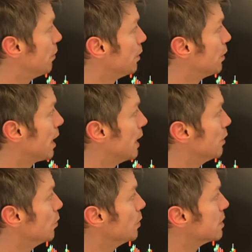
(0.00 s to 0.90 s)
what you
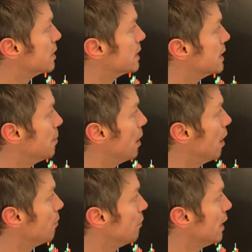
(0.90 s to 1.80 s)
can do
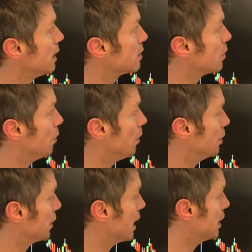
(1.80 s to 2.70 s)
similar things, or what you can